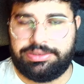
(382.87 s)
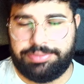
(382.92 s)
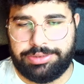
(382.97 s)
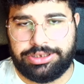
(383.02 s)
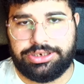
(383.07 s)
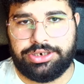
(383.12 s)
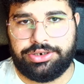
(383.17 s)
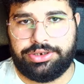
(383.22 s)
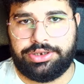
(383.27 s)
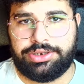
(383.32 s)

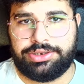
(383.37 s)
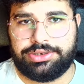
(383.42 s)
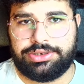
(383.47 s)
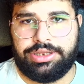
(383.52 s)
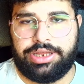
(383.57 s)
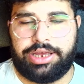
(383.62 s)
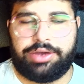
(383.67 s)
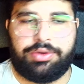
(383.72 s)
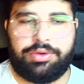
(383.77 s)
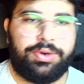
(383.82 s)
materials,
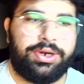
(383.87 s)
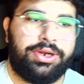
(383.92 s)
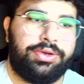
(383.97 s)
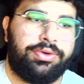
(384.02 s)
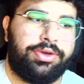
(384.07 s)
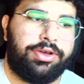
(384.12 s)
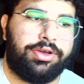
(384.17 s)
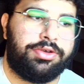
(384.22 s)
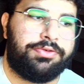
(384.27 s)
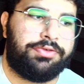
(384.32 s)
like where
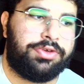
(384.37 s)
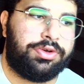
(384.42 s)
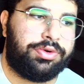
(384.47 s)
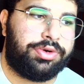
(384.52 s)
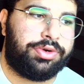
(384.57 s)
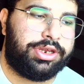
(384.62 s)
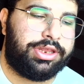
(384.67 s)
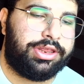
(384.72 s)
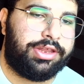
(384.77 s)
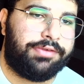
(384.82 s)
if you
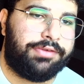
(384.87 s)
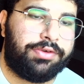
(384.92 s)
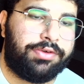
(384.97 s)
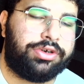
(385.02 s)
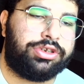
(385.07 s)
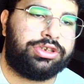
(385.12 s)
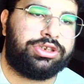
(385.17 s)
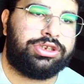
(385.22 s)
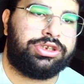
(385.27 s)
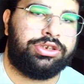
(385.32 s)
were in the
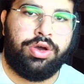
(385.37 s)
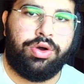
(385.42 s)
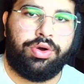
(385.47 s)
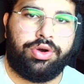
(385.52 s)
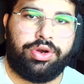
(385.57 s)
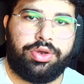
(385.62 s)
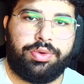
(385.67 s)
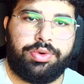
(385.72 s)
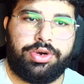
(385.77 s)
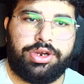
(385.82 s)
forest
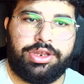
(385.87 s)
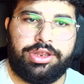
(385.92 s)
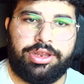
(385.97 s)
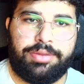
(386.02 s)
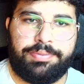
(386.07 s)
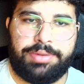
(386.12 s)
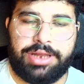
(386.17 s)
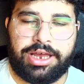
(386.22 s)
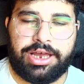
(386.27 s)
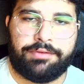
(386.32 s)
or you were in the
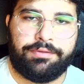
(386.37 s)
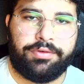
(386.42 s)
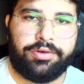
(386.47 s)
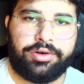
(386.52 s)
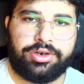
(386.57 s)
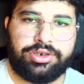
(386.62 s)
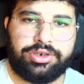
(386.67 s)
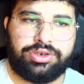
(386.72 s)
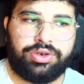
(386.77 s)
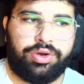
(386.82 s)
Black
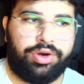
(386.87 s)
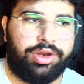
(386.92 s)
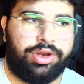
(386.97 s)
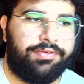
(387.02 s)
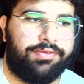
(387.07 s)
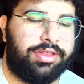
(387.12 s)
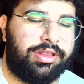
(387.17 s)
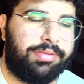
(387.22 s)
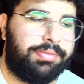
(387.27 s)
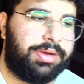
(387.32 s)
Forest or
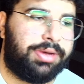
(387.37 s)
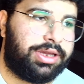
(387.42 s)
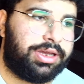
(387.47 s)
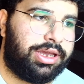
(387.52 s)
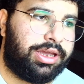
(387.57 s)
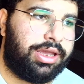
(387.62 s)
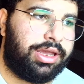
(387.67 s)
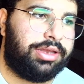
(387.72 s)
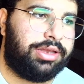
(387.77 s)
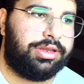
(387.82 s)
even the Monkey
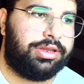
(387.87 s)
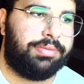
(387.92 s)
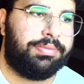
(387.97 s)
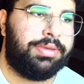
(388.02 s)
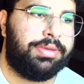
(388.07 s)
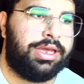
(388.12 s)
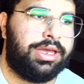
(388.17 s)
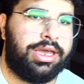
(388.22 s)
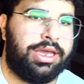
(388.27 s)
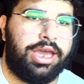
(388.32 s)
Kingdom,
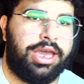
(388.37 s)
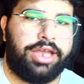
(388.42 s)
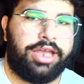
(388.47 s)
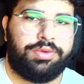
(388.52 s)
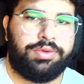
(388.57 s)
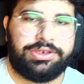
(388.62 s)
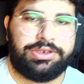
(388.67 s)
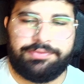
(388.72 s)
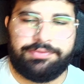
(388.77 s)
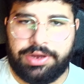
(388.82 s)
it
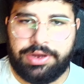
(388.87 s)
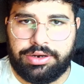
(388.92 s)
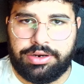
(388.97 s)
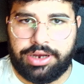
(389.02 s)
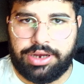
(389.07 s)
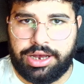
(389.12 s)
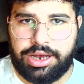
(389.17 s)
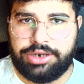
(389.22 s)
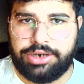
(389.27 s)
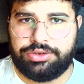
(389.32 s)
was very
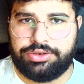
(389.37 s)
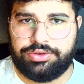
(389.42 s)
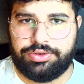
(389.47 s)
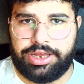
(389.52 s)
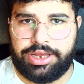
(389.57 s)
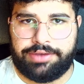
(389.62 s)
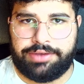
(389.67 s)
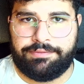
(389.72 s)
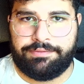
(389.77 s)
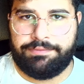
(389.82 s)
hard to
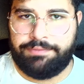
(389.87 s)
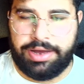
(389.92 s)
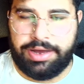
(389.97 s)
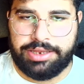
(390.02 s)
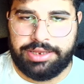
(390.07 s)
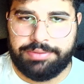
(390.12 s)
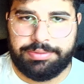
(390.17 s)
like find